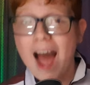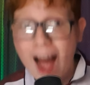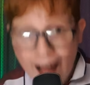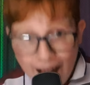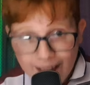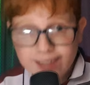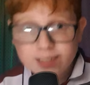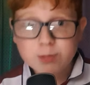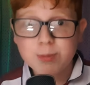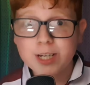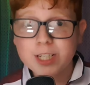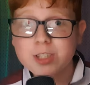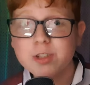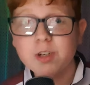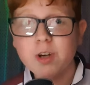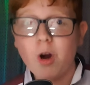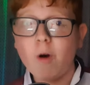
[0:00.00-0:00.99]
as my
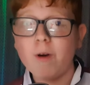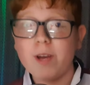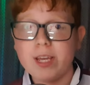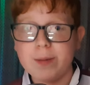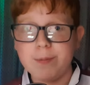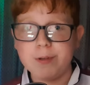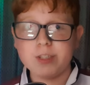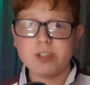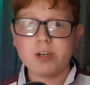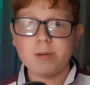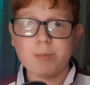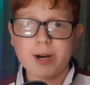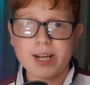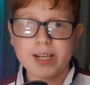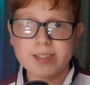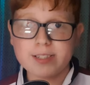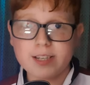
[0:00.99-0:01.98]
two goalkeepers to
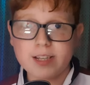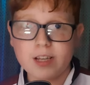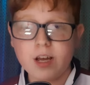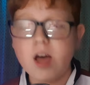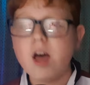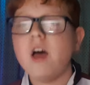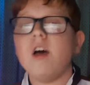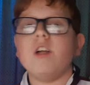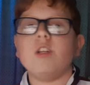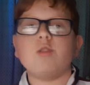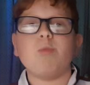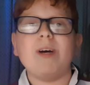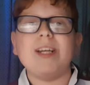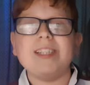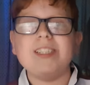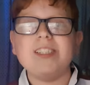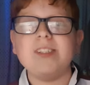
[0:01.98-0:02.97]
bring to the
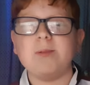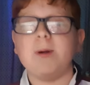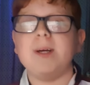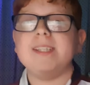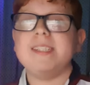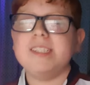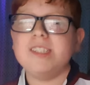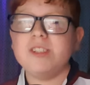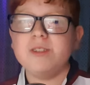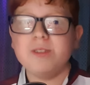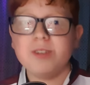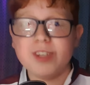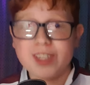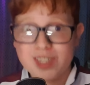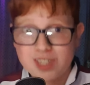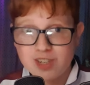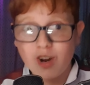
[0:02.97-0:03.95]
2022
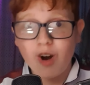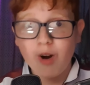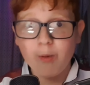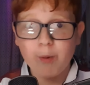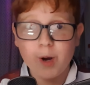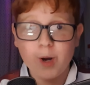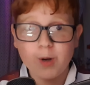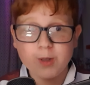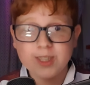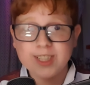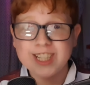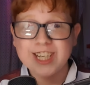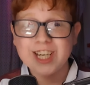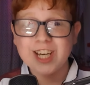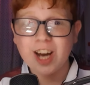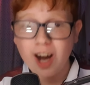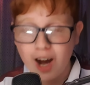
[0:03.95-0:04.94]
Qatar World
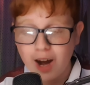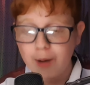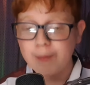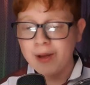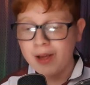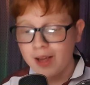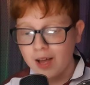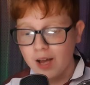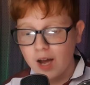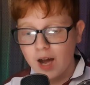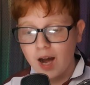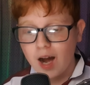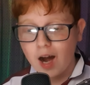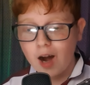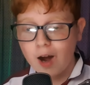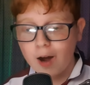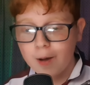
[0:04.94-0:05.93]
Cup.
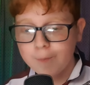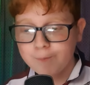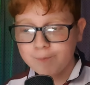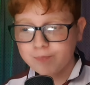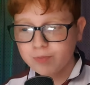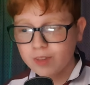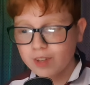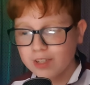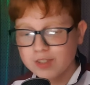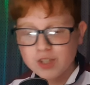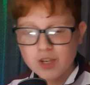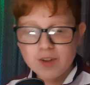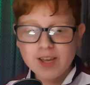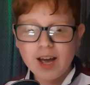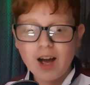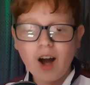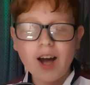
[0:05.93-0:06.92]
So
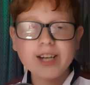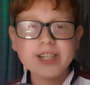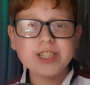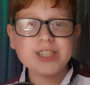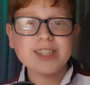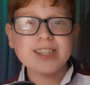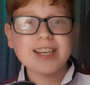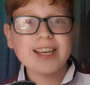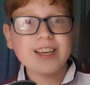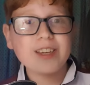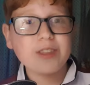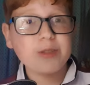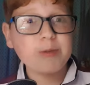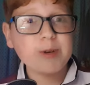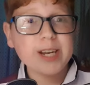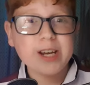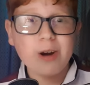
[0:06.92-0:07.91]
yeah, I just think
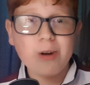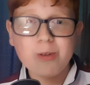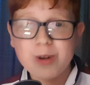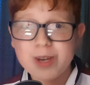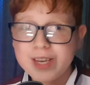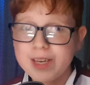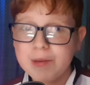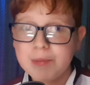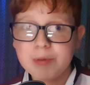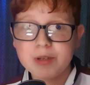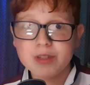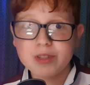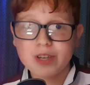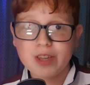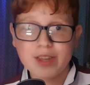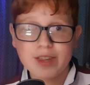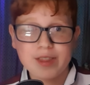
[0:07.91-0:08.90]
three goalkeepers,
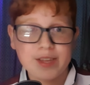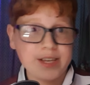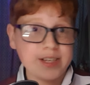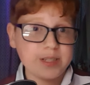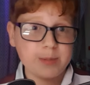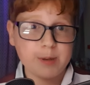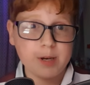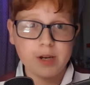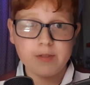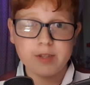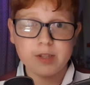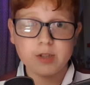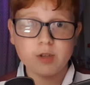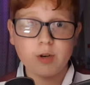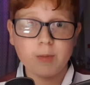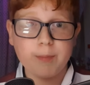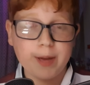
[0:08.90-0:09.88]
I think it's a bit over the
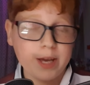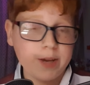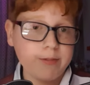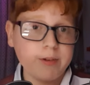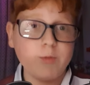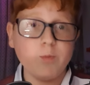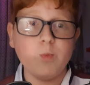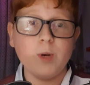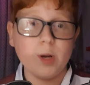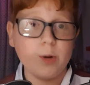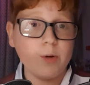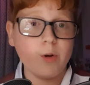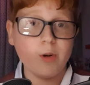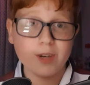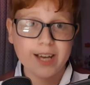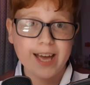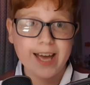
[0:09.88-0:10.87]
top. Pickford will
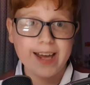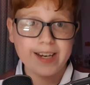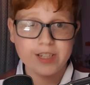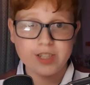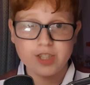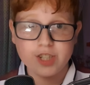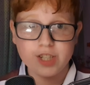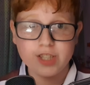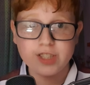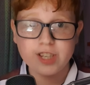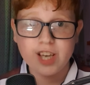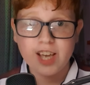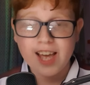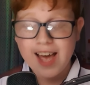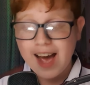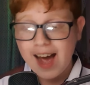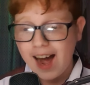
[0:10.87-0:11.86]
not get injured.
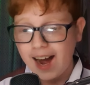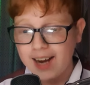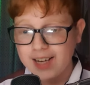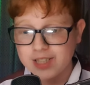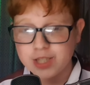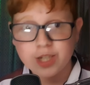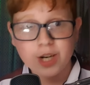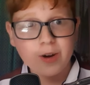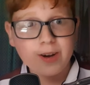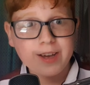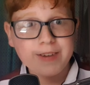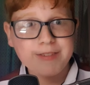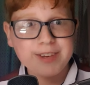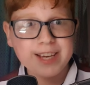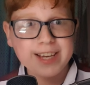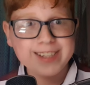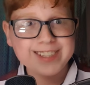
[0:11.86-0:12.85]
And you know what? If
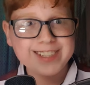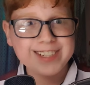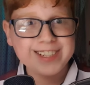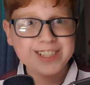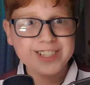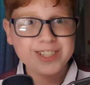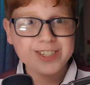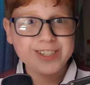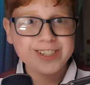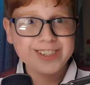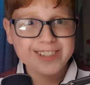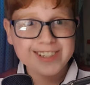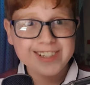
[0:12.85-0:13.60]
he gets injured,